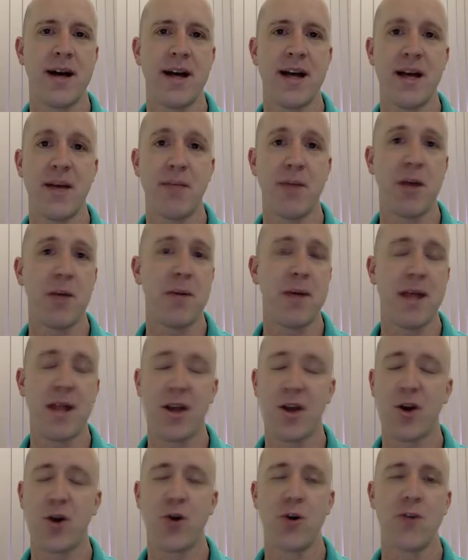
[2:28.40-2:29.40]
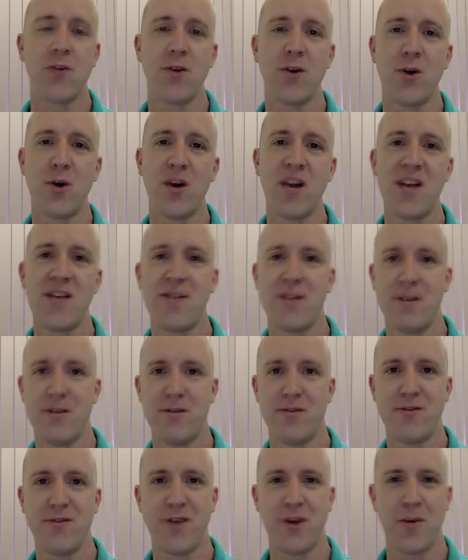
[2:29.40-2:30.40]
it may be in a court of law level of
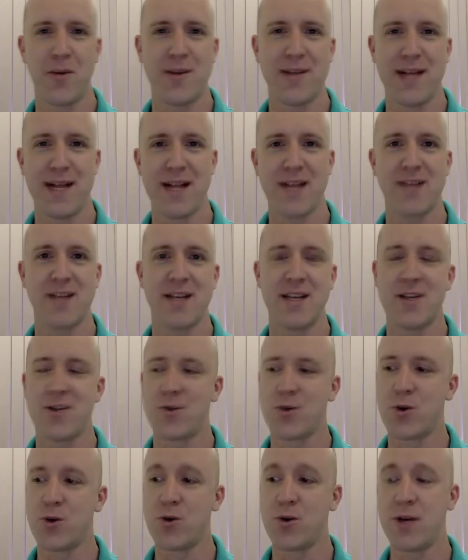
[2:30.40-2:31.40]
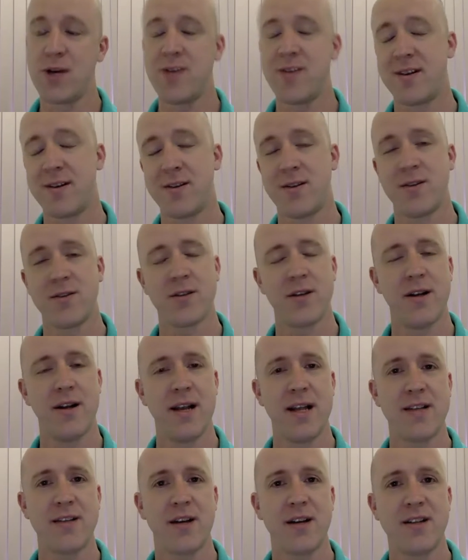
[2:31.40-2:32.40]
um, analysis or even certainly
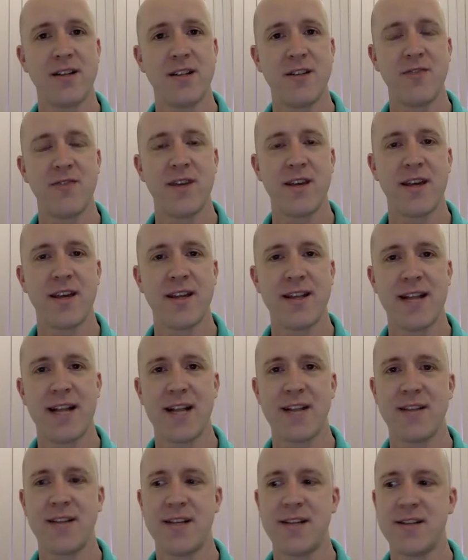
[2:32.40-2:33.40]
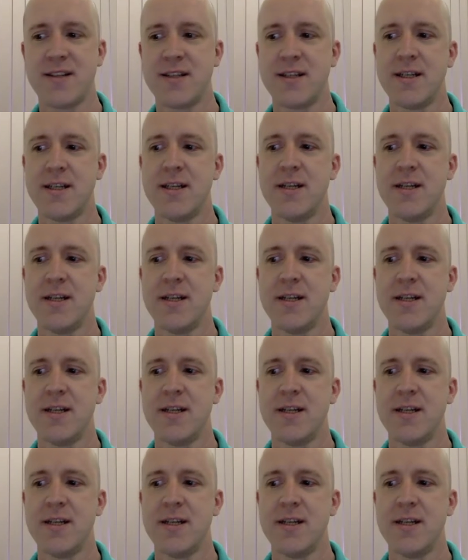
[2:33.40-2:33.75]
scientific analysis.